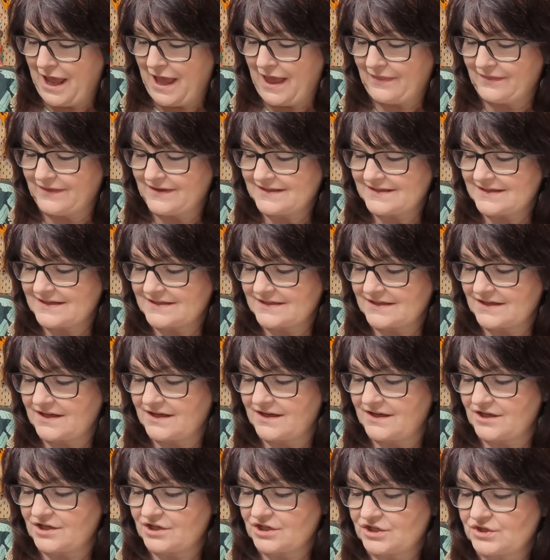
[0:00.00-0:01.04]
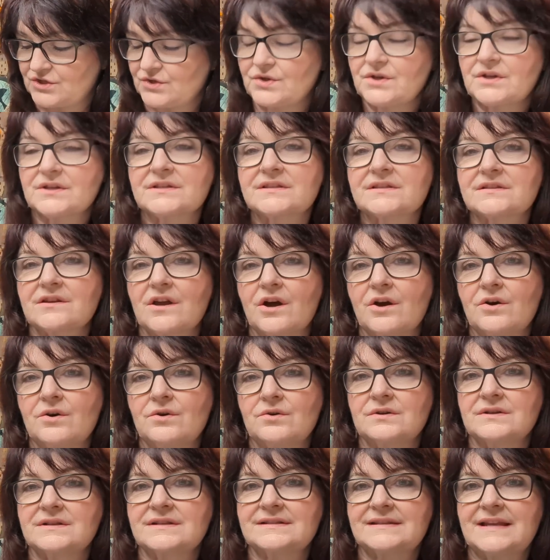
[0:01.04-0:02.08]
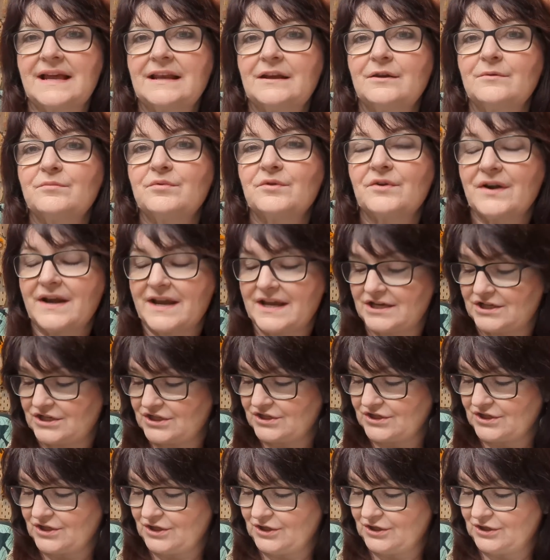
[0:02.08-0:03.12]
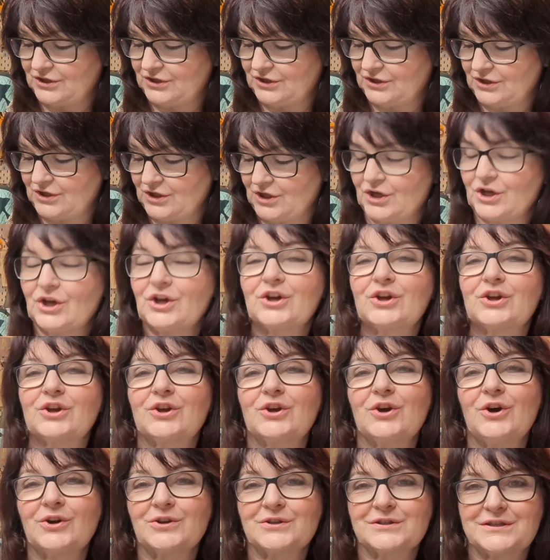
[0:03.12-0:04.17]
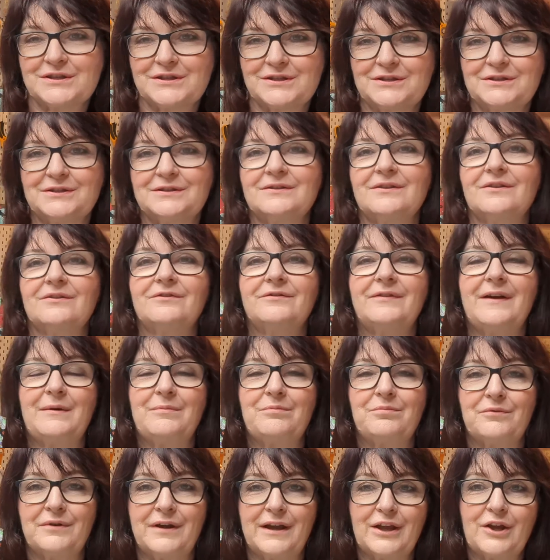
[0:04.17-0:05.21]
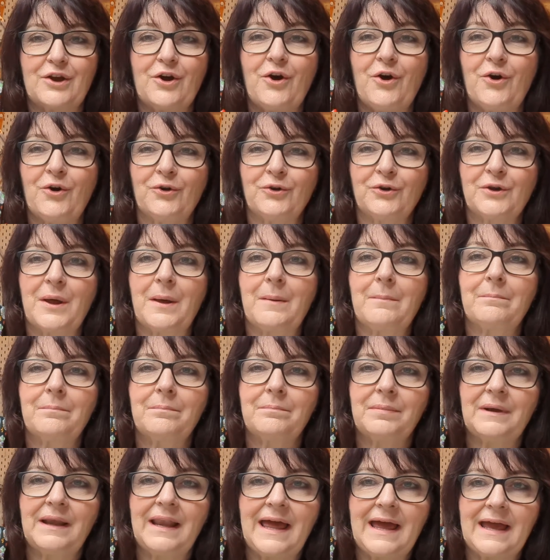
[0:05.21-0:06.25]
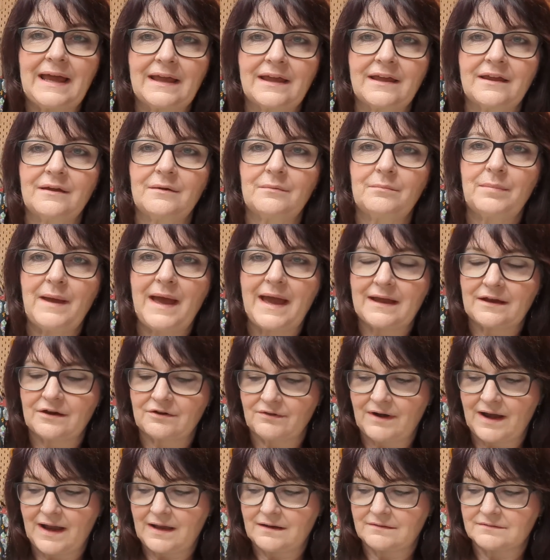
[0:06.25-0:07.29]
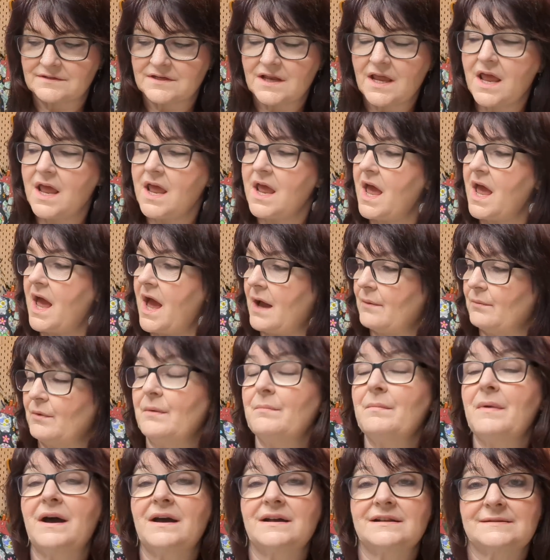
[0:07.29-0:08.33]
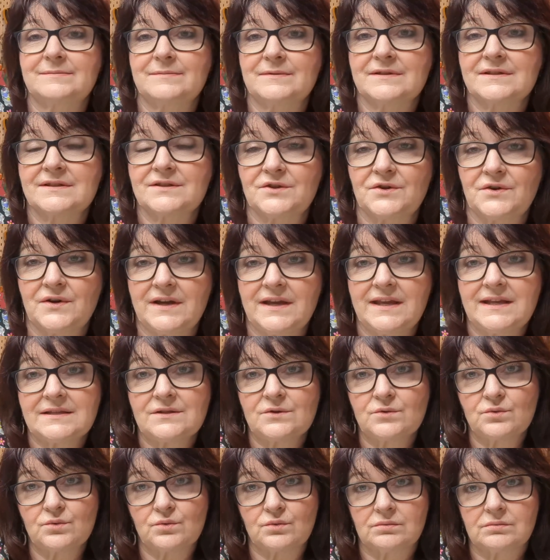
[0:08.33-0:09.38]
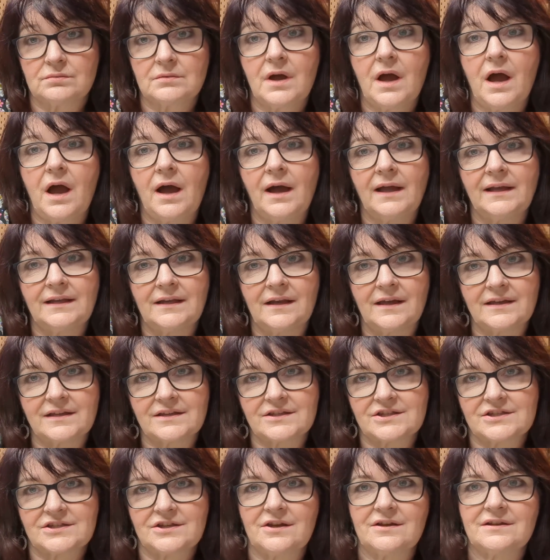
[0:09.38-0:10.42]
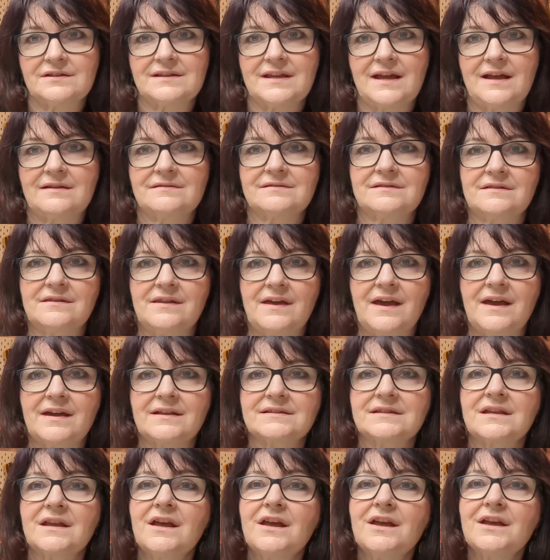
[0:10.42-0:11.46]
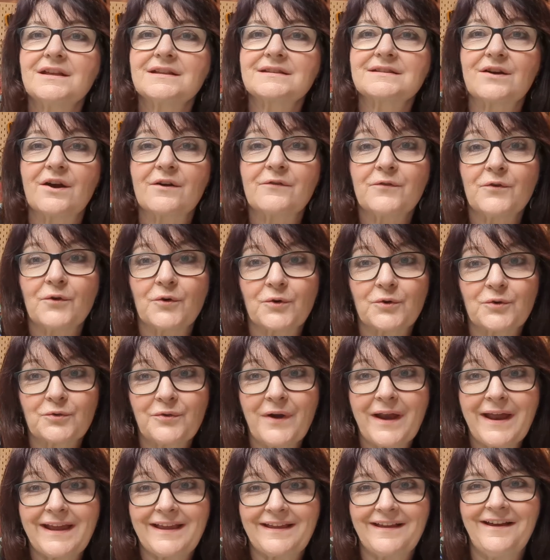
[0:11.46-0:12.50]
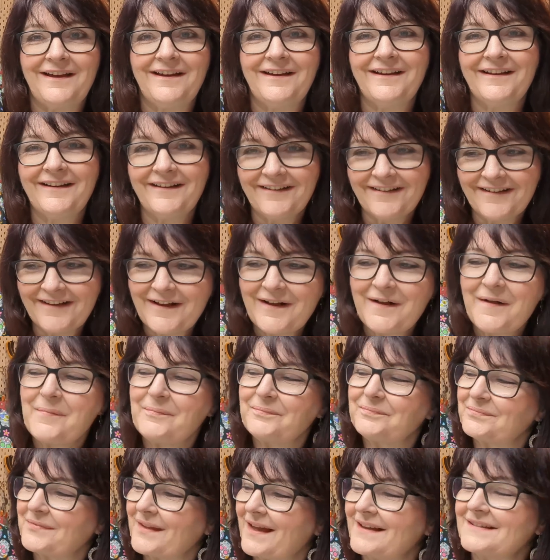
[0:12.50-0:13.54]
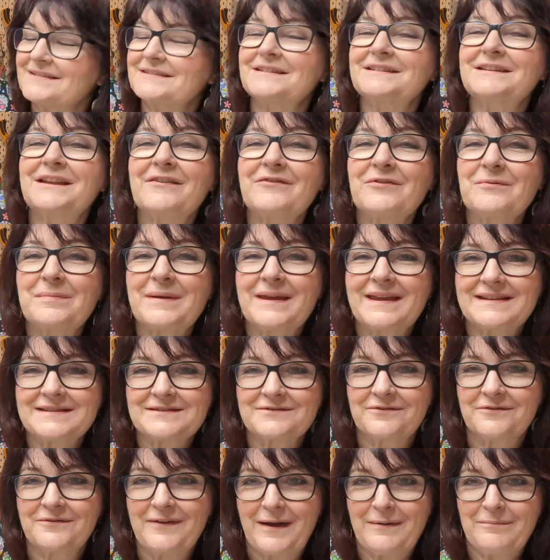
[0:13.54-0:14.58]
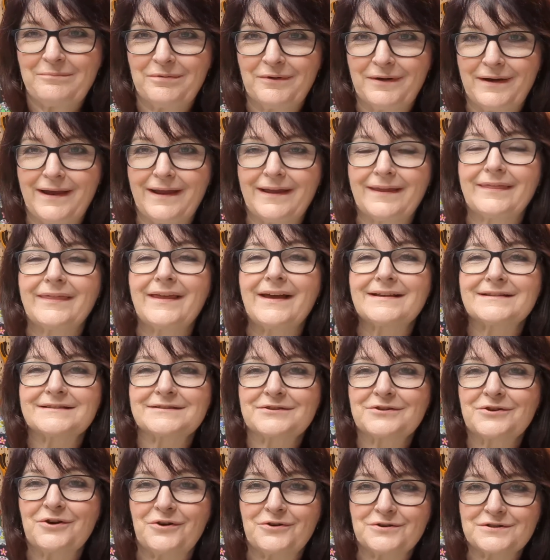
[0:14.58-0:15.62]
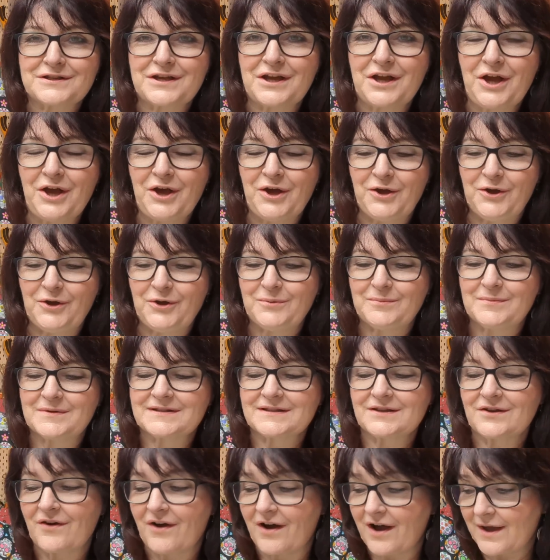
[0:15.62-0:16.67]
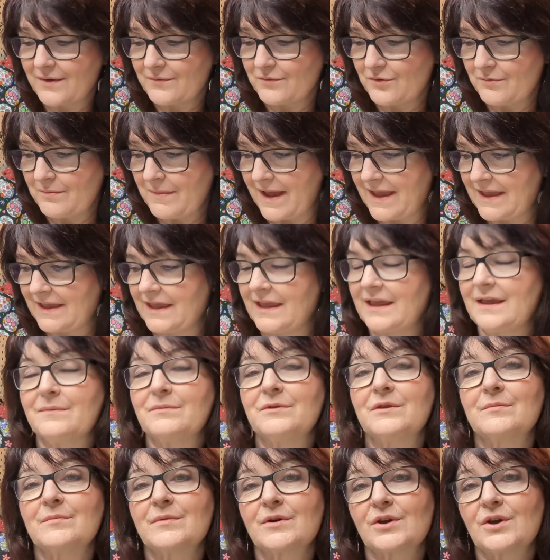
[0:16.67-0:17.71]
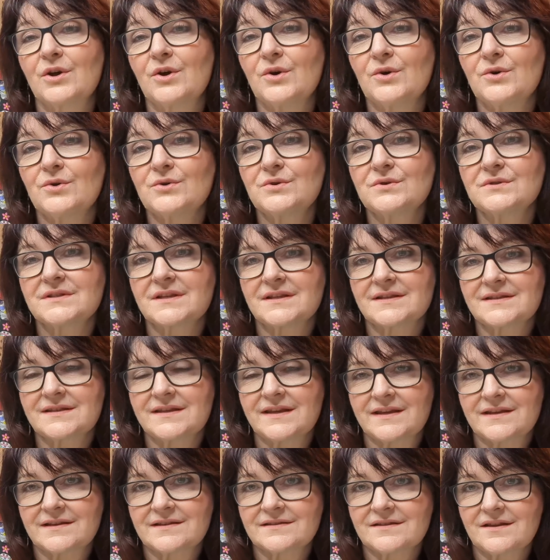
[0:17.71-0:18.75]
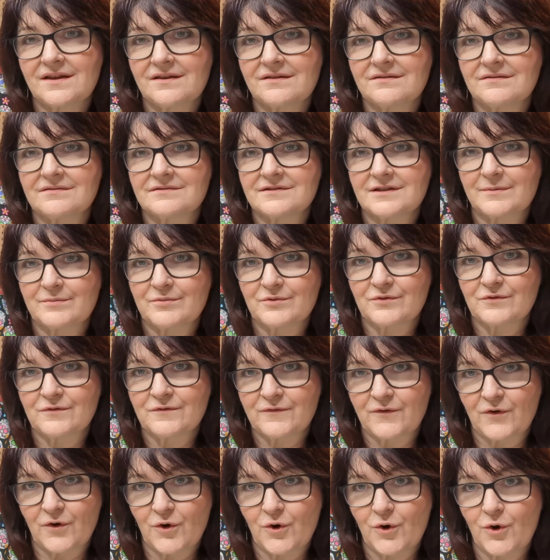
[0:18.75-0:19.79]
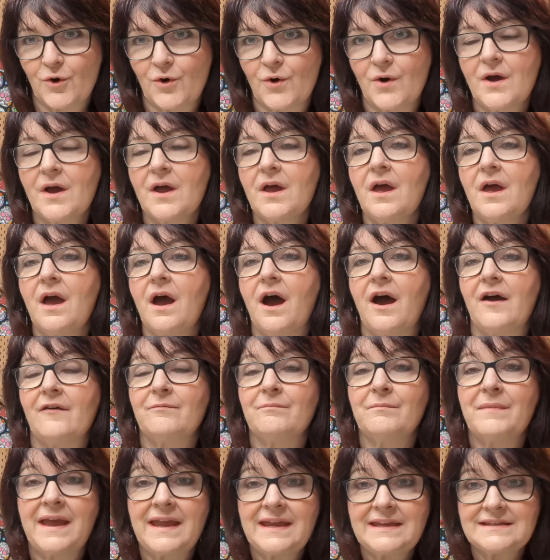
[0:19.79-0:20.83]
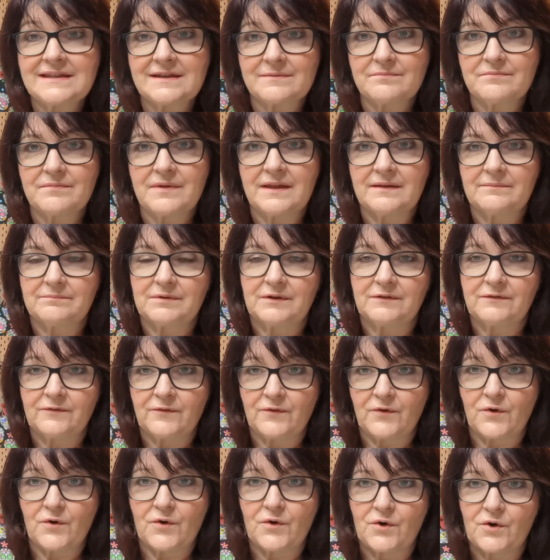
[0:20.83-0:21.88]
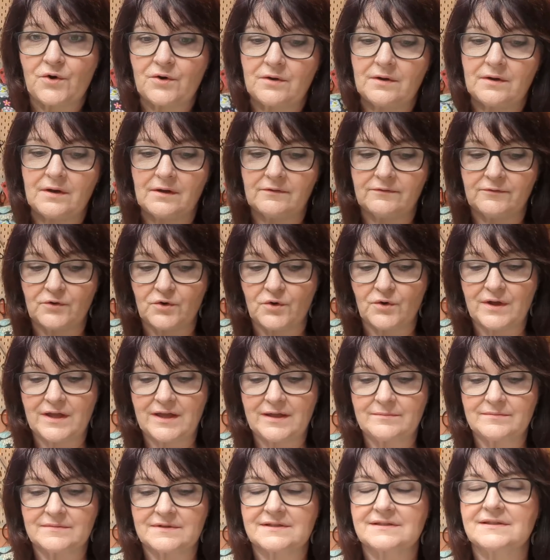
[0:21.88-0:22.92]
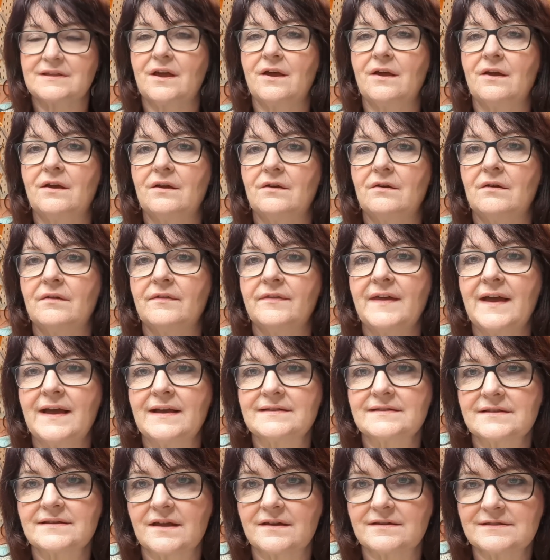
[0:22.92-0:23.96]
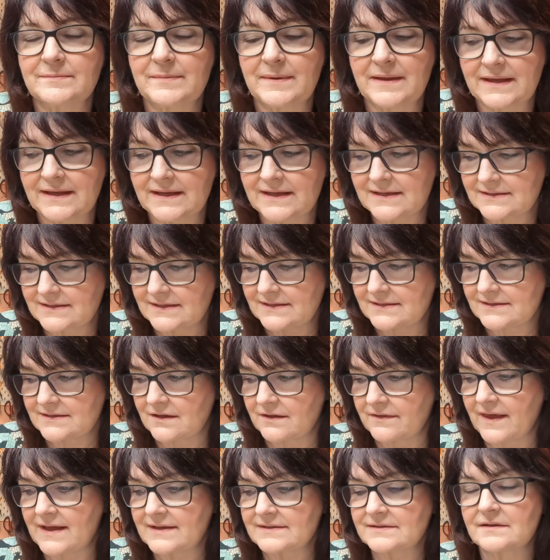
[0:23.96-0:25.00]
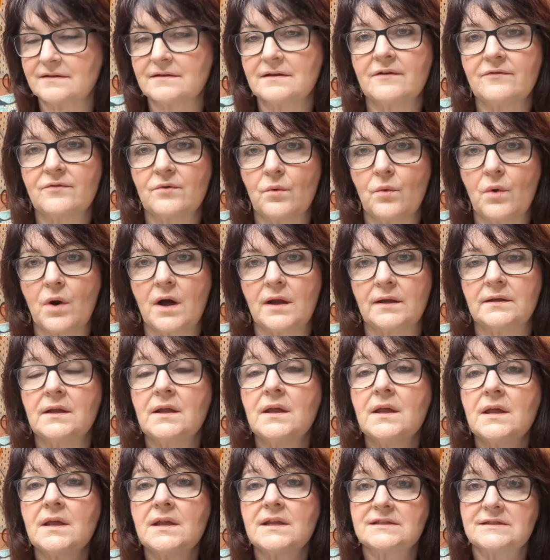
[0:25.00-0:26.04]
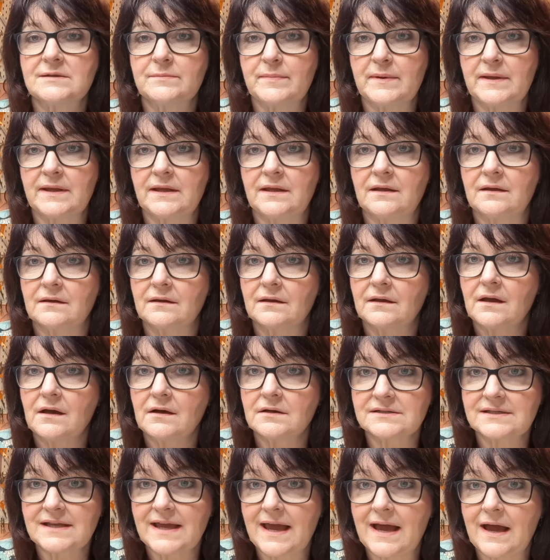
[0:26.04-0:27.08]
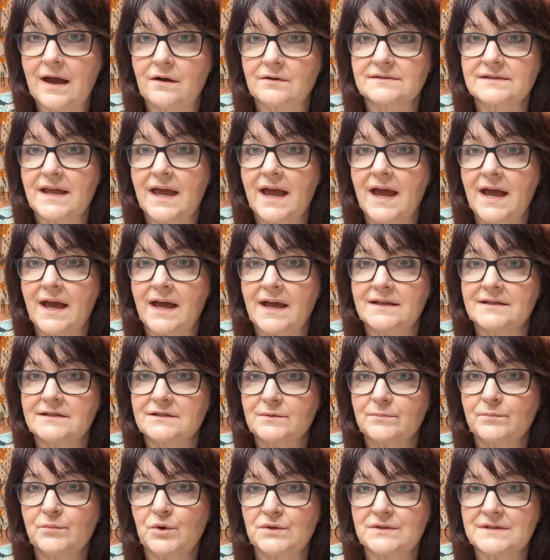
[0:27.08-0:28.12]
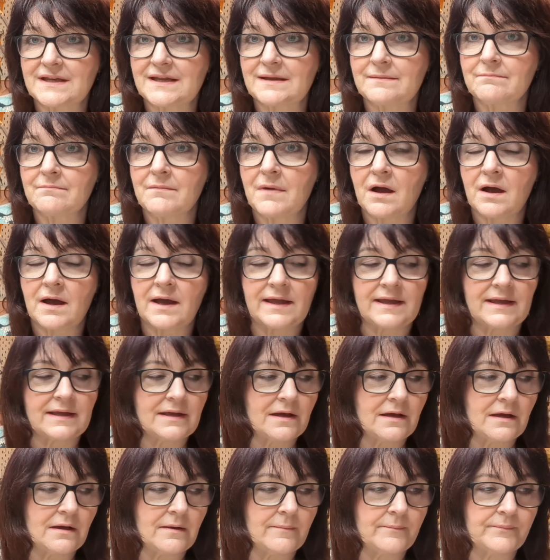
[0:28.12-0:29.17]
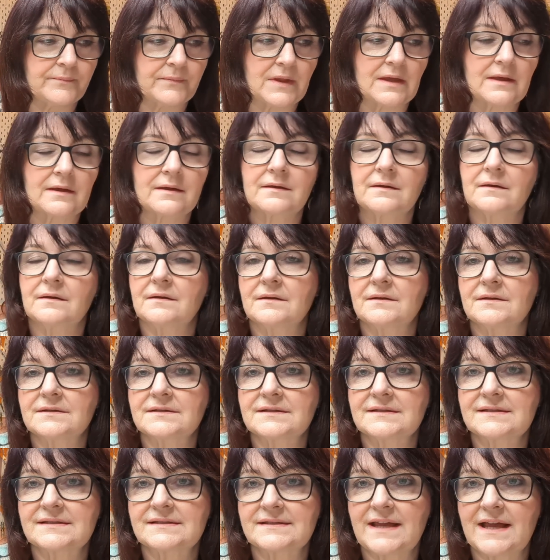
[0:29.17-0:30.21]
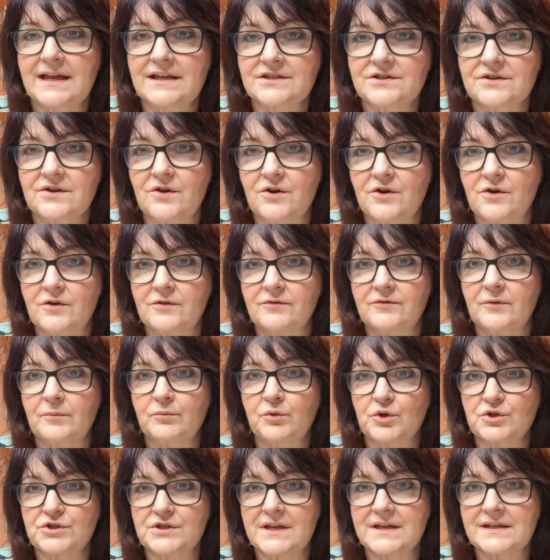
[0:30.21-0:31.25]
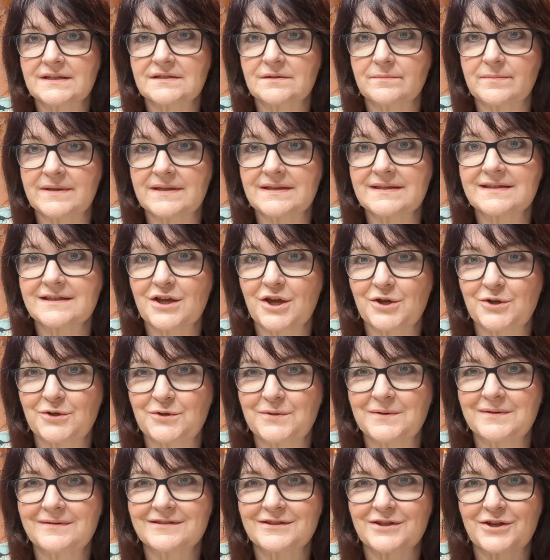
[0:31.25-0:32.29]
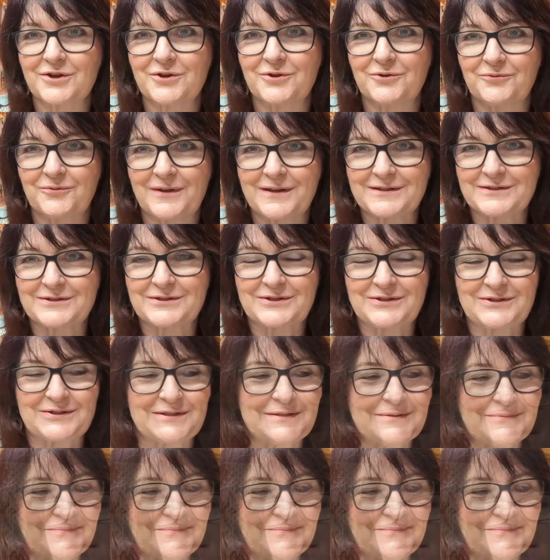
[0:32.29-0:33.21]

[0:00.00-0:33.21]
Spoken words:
And this is a Sugar Skull Celebration cotton fabric on black background. And when my husband saw it, he said, "Oh, I'd like a shirt out of that." So I thought, great, that's another piece of fabric that has got home. So I will make him the McCall's 6044. I've made it before for him, so that's going to be easy. So that's another one to be cut out and put in my stash of projects to be sewn. So that's good.